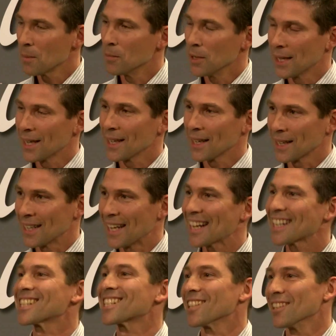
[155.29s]
but then I can
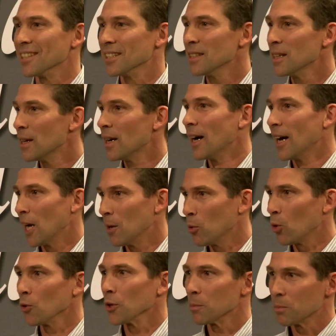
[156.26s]
actually
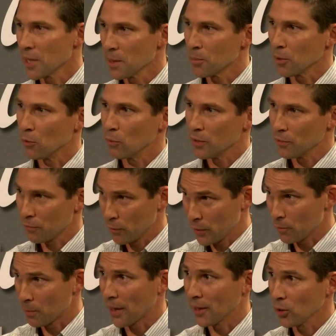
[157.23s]
help all the people
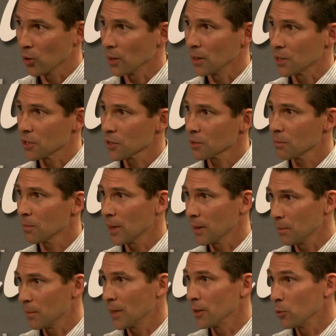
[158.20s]
with my knowledge
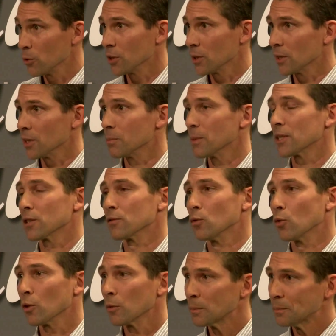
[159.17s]
by using this
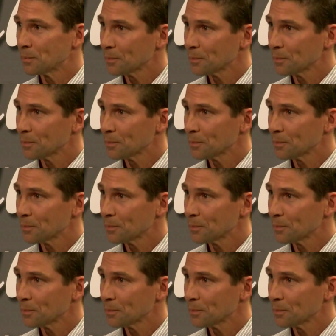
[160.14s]
metaphor.